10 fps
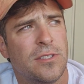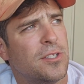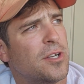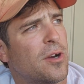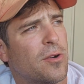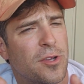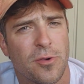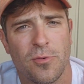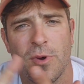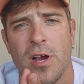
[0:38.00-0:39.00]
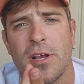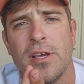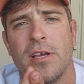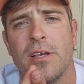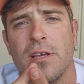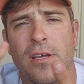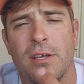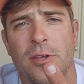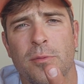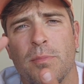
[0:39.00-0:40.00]
your ruck,
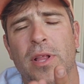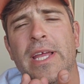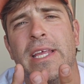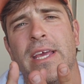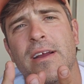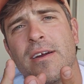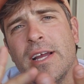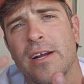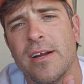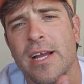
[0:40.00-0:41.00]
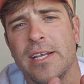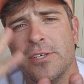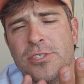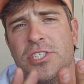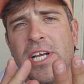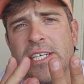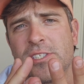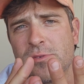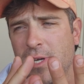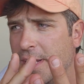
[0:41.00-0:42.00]
your plate carrier, and your
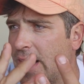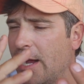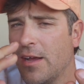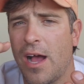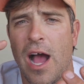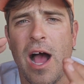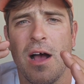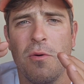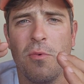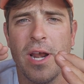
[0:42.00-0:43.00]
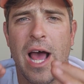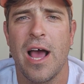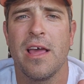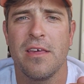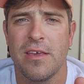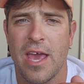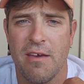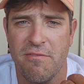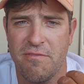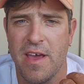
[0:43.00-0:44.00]
chest rig. What I
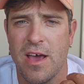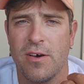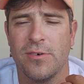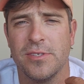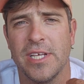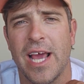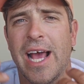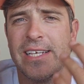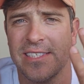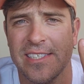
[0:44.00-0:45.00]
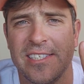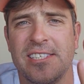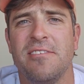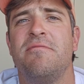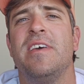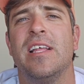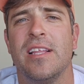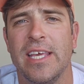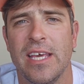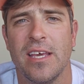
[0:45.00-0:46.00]
have found as a
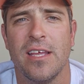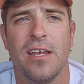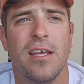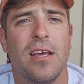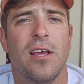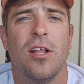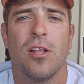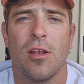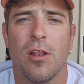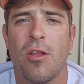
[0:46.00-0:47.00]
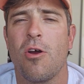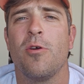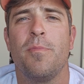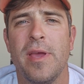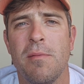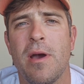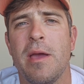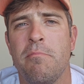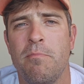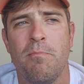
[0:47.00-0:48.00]
civilian, LARPing
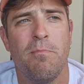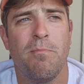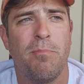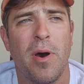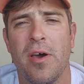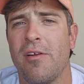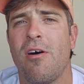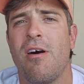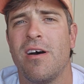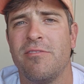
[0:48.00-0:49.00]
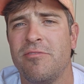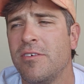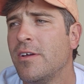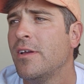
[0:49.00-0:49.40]
my butt off,